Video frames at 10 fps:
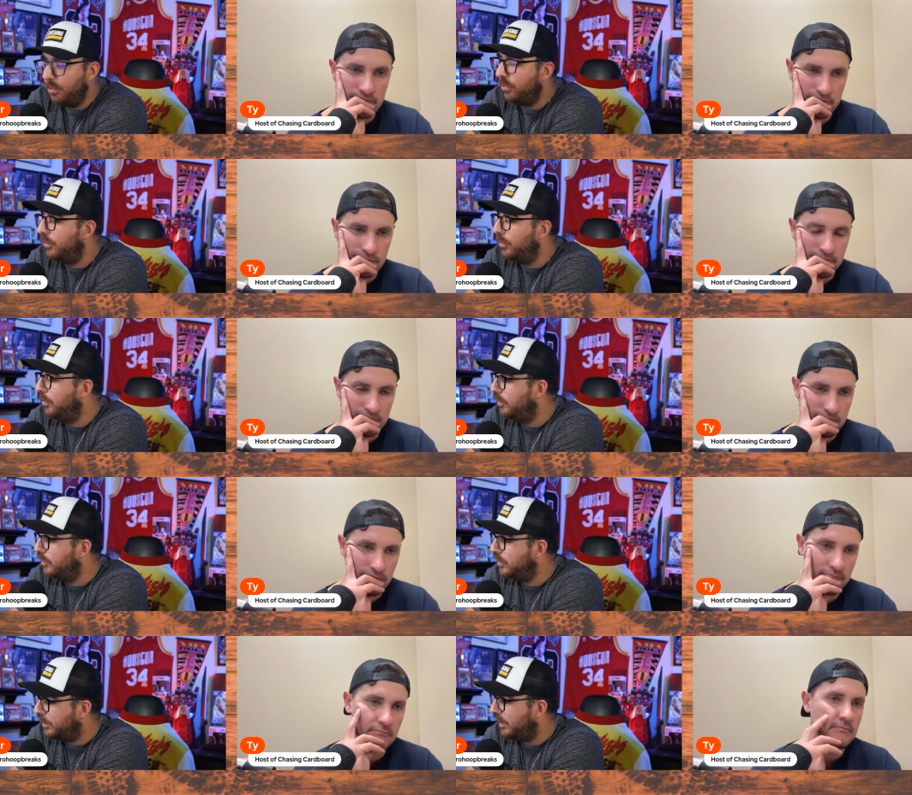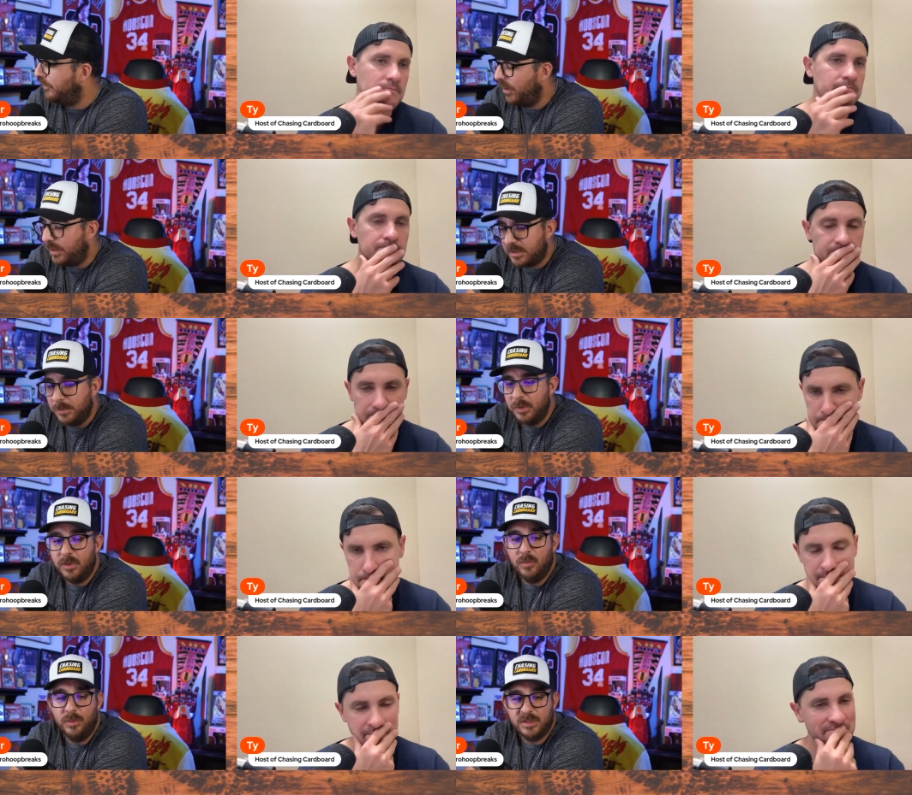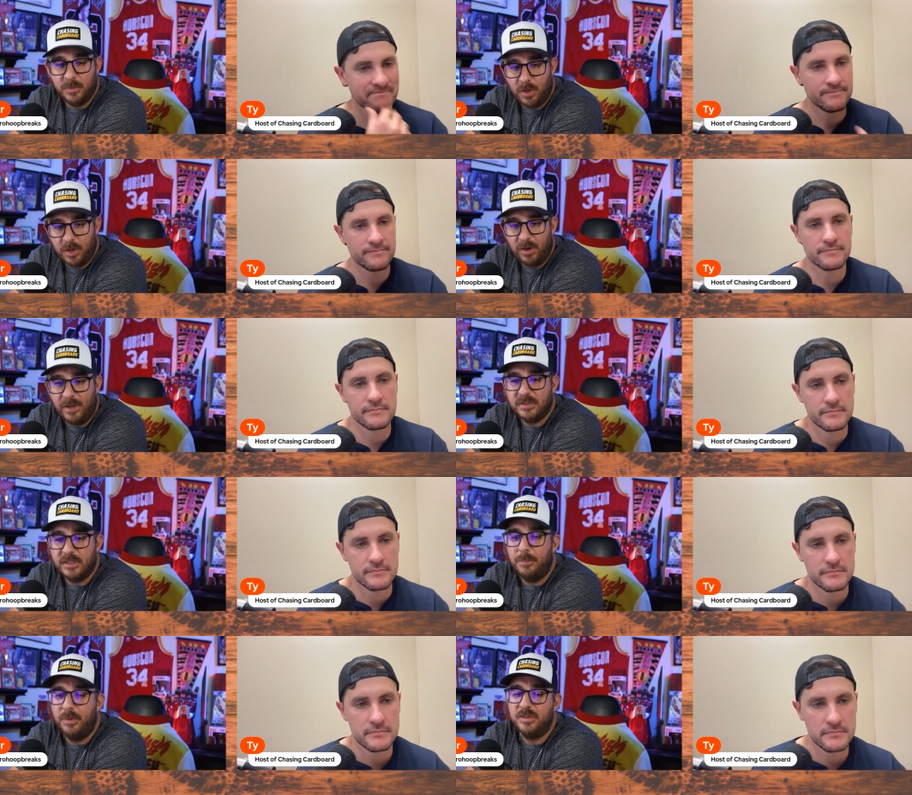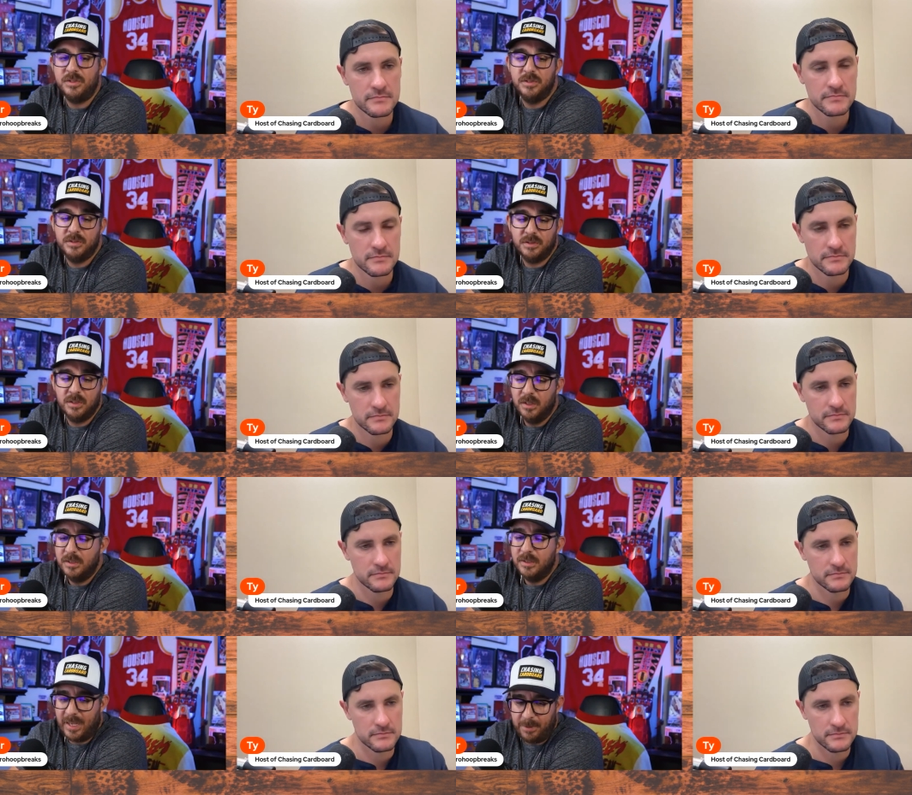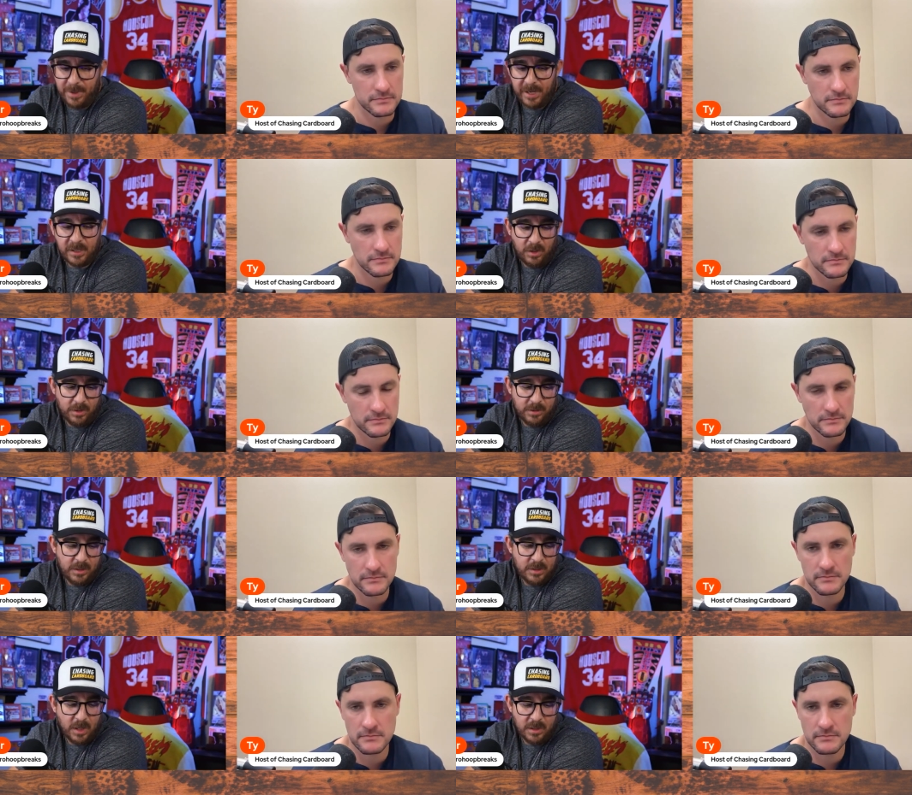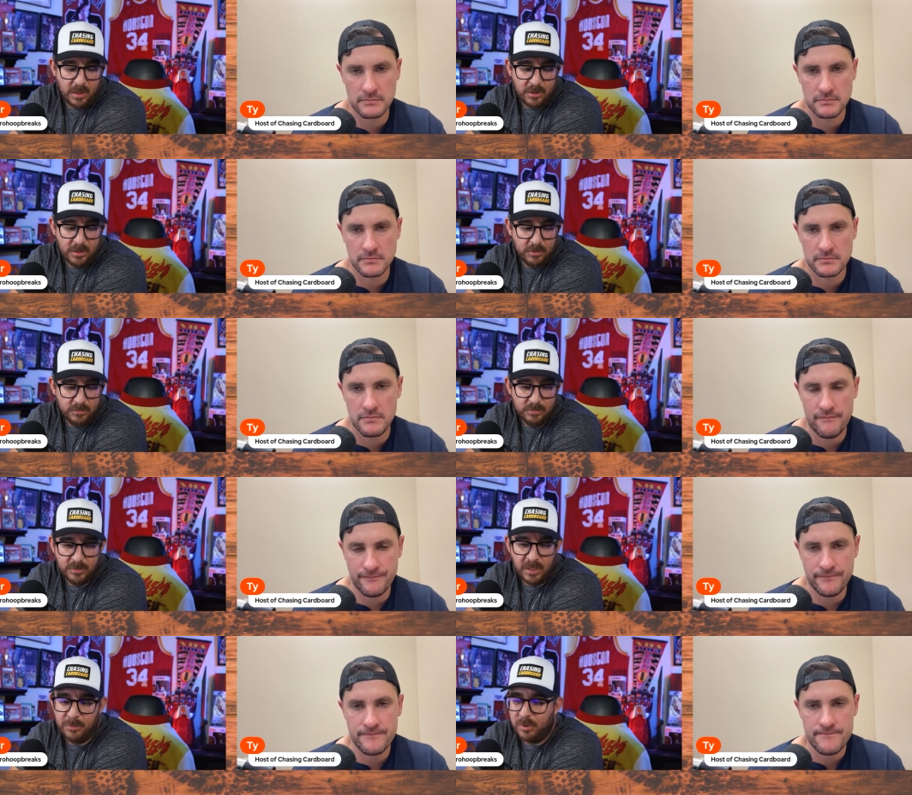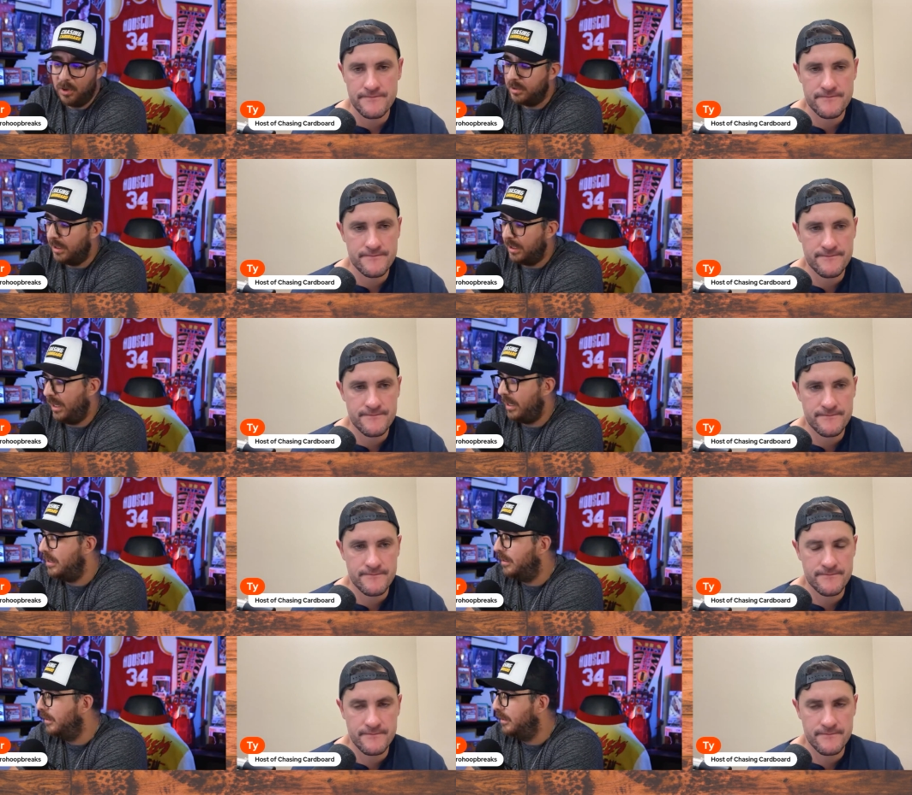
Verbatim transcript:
Speaker 1: through something very similar with some autographs that I purchased that came back and all that not you know not able to authenticate.